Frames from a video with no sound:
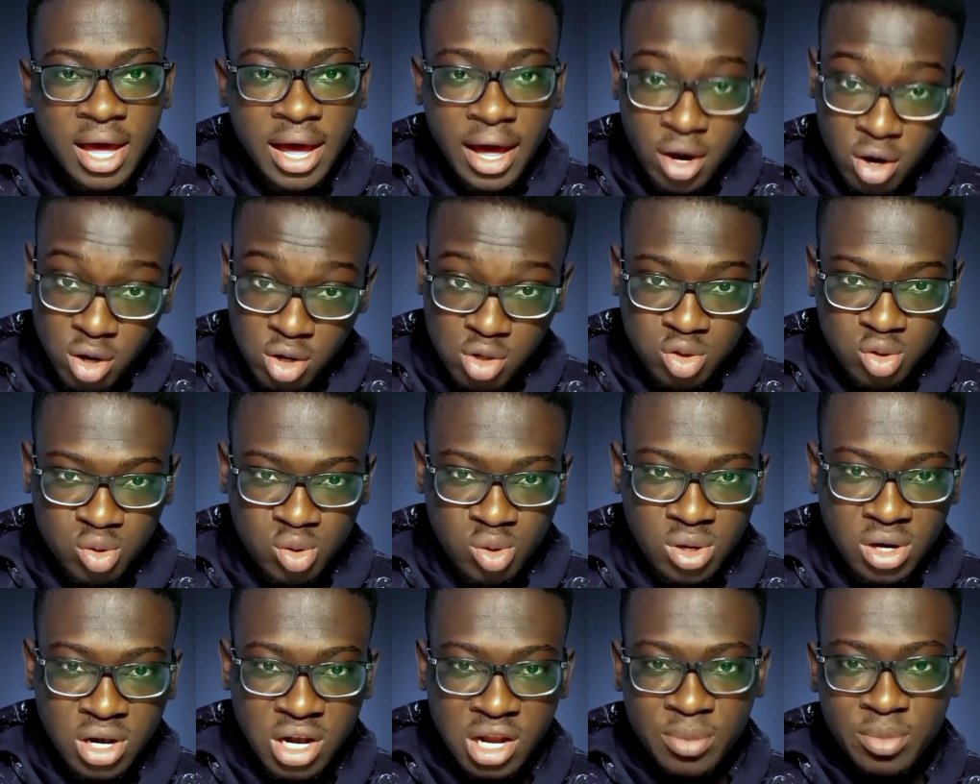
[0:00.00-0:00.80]
And also,
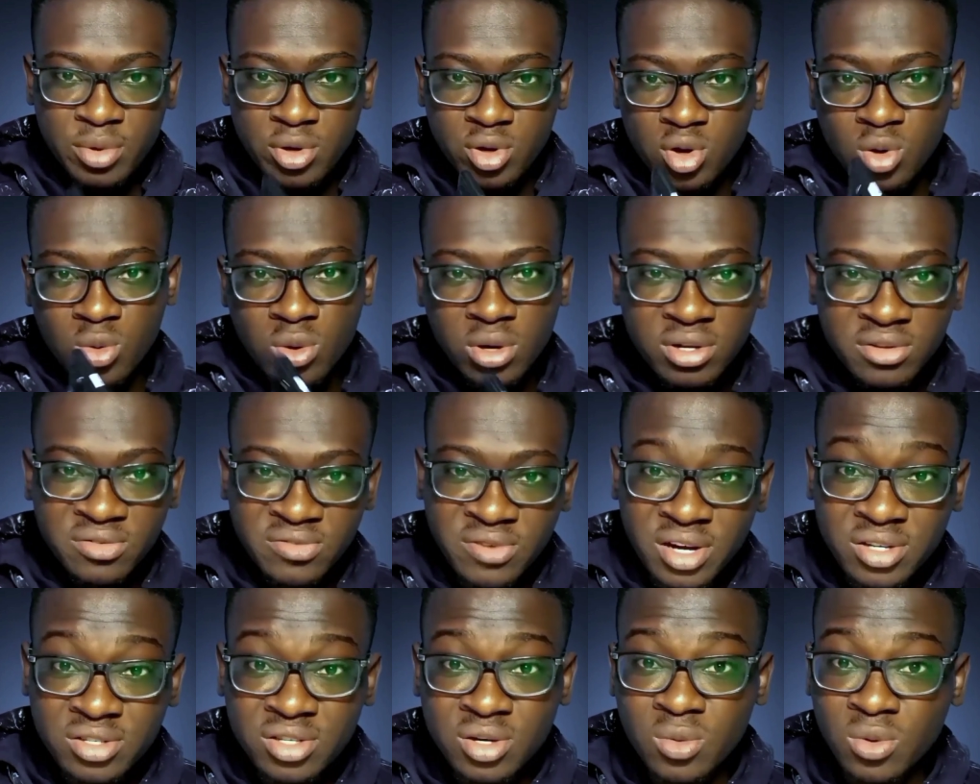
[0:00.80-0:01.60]
let me know what
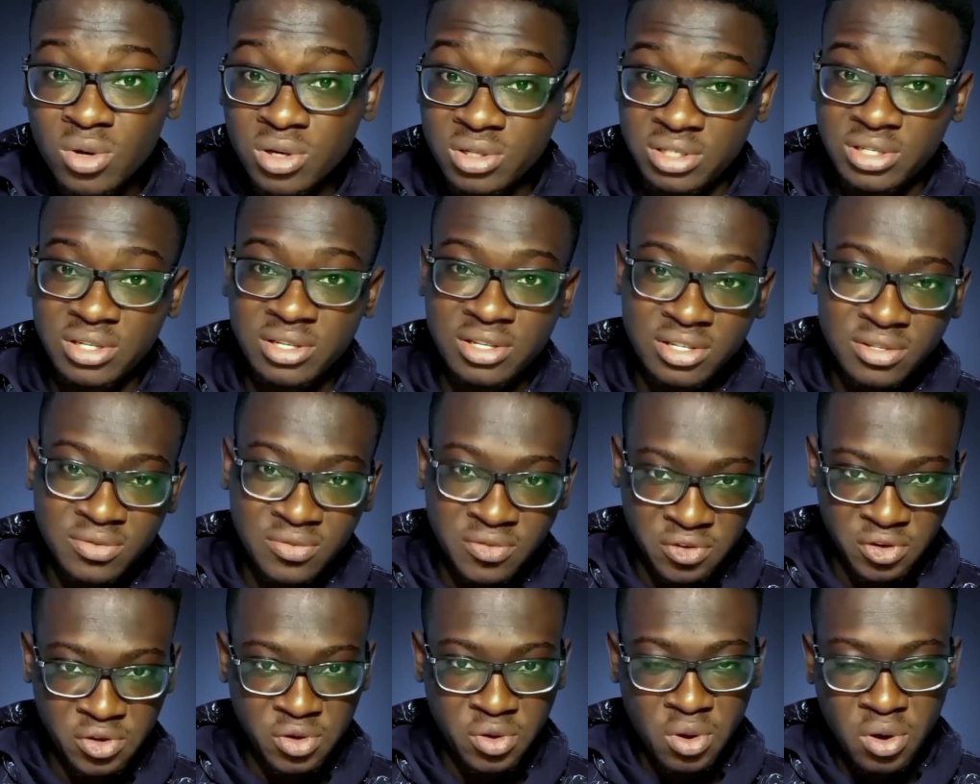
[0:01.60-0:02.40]
device you're watching
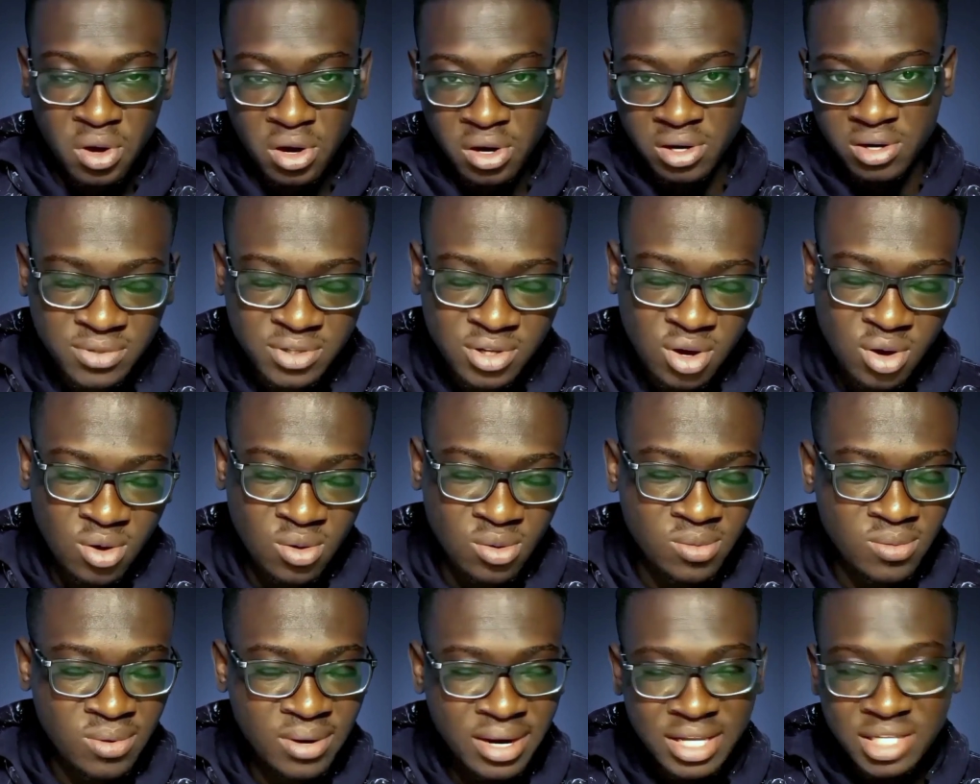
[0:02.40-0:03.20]
this video on.
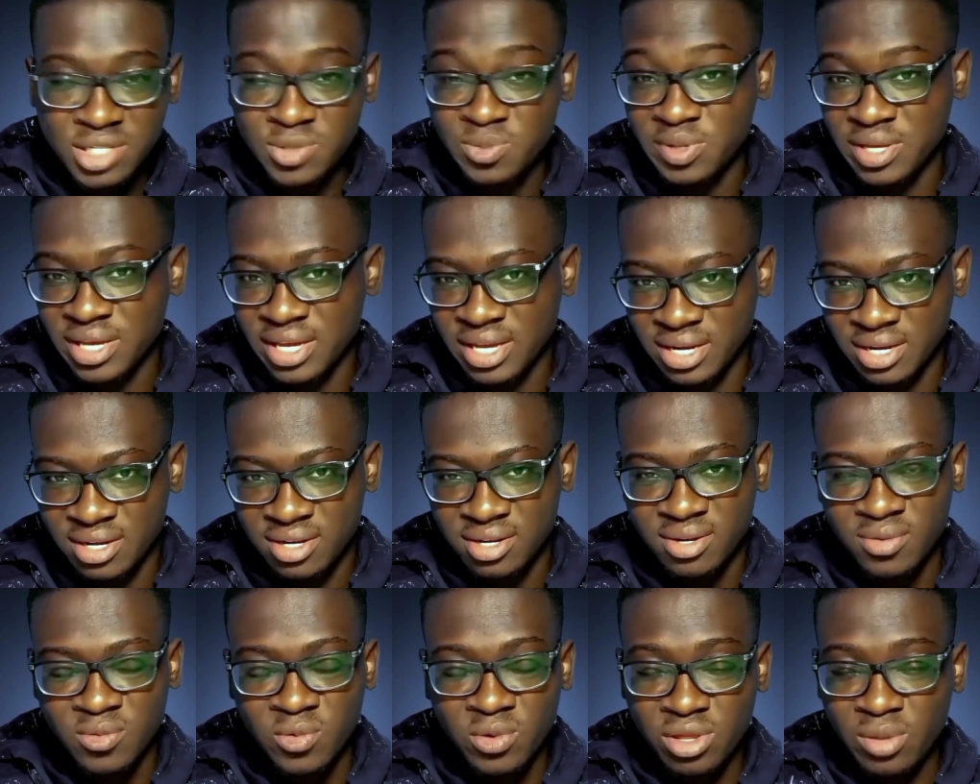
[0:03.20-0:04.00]
So let's begin
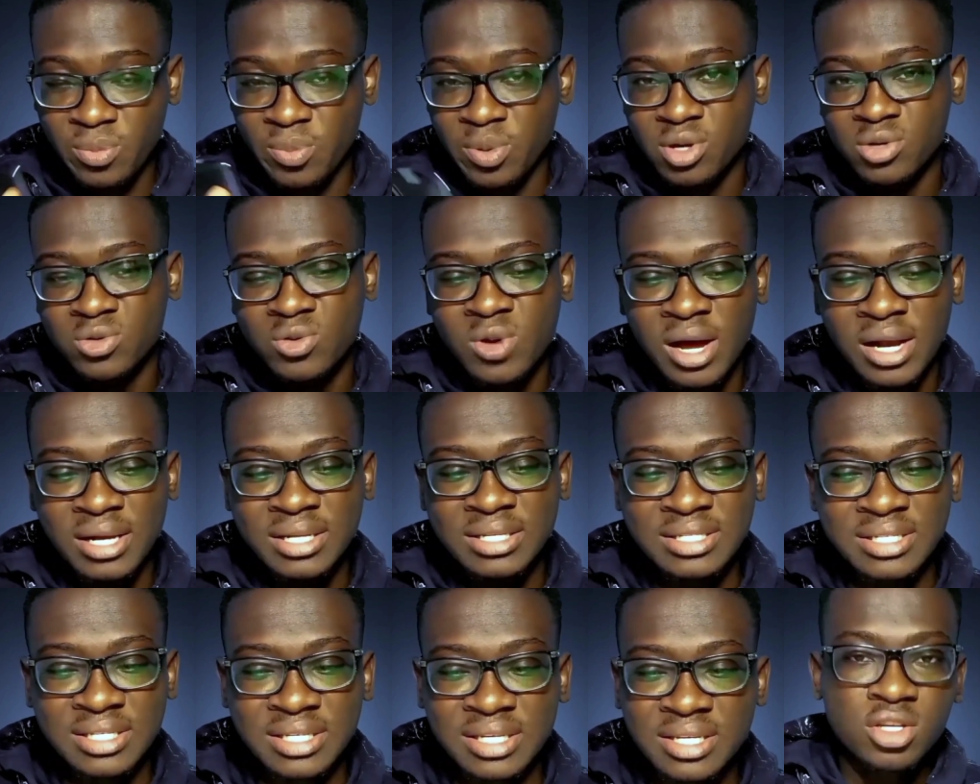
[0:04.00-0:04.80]
with the build
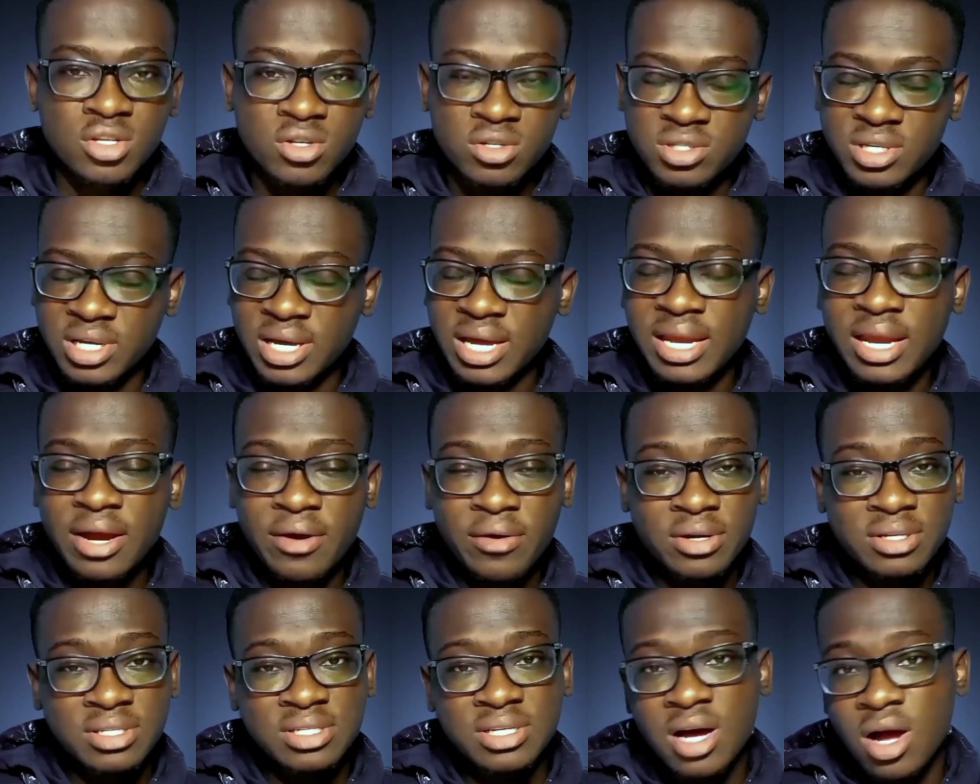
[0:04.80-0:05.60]
quality. So taking a
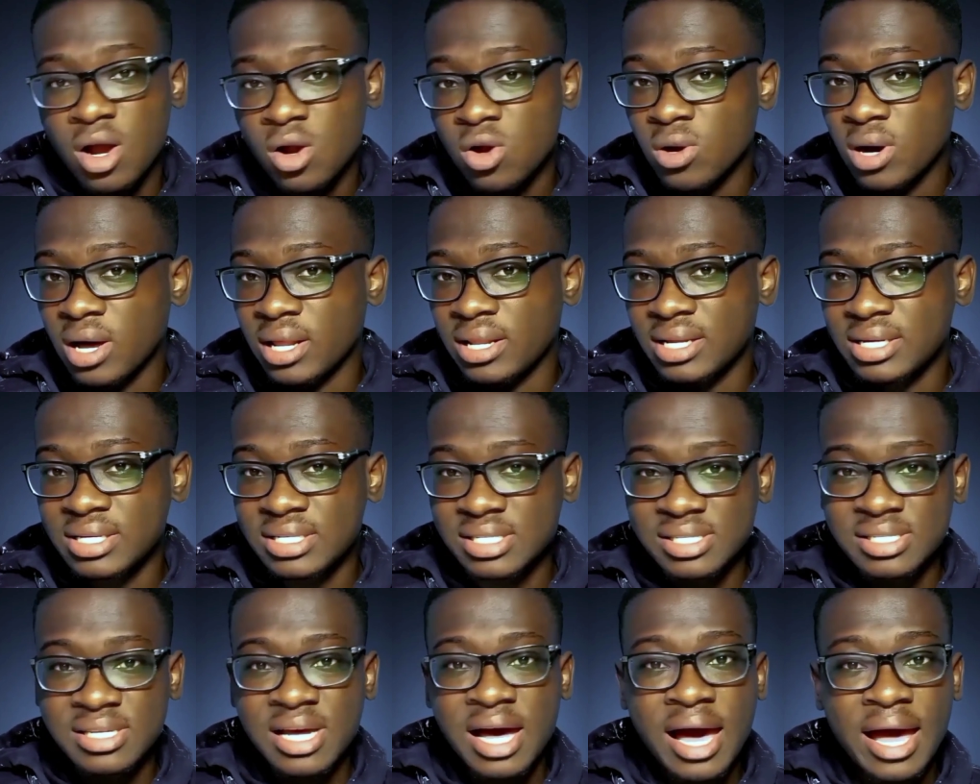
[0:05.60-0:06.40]
critical look at the
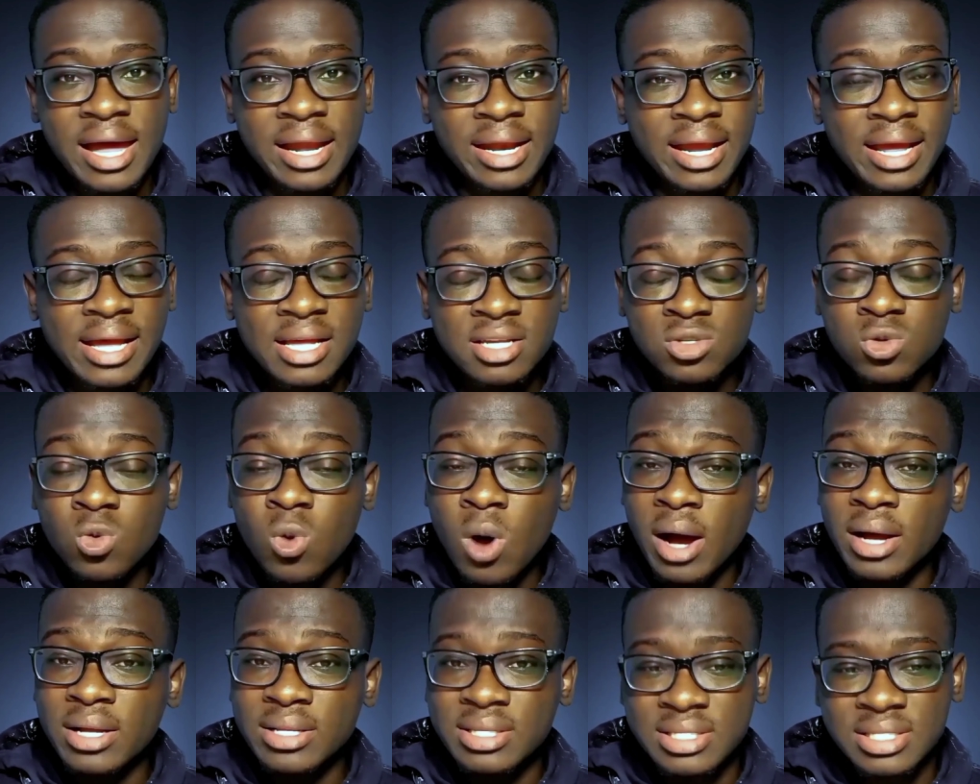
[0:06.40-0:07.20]
design, it's
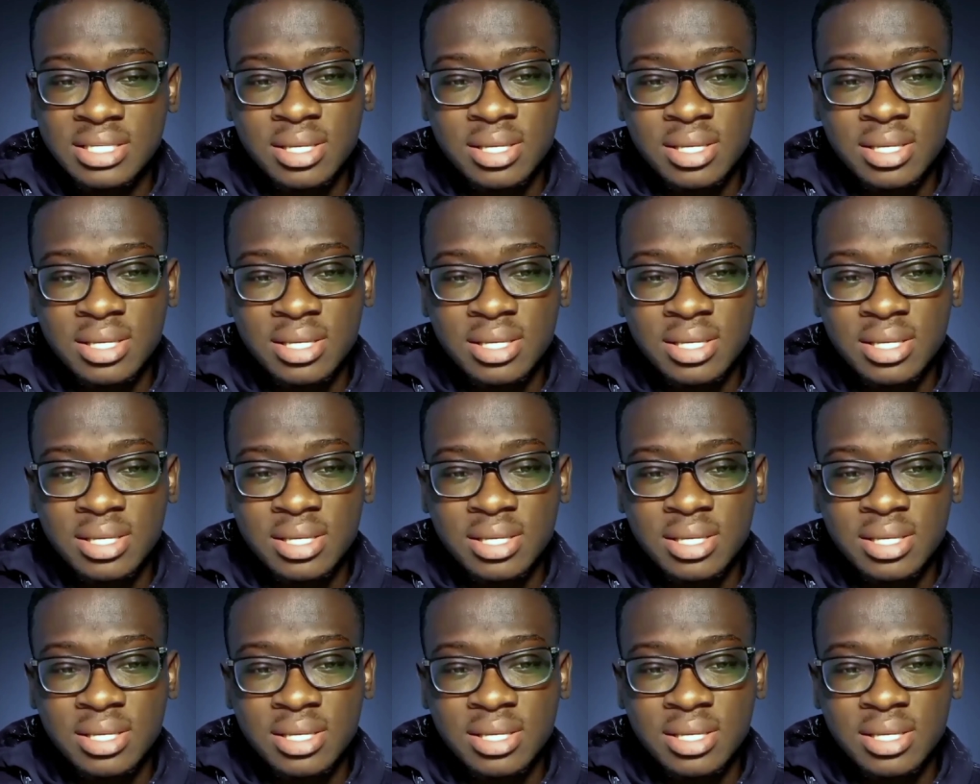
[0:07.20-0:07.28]
quite